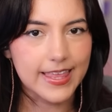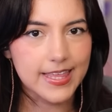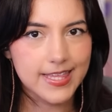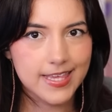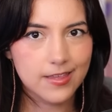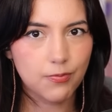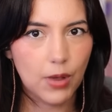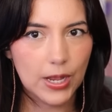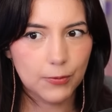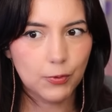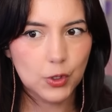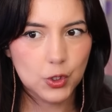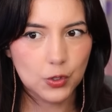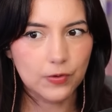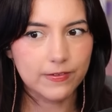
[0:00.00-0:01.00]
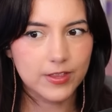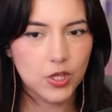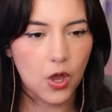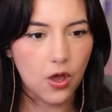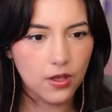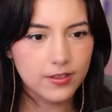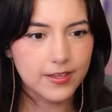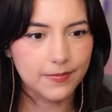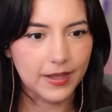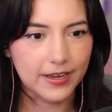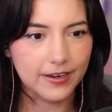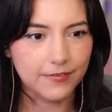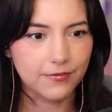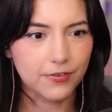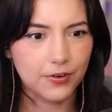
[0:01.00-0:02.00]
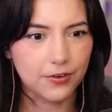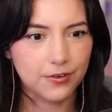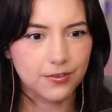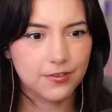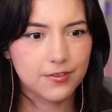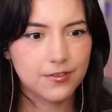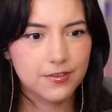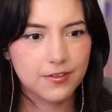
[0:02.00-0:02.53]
This is why we should have talked about it first.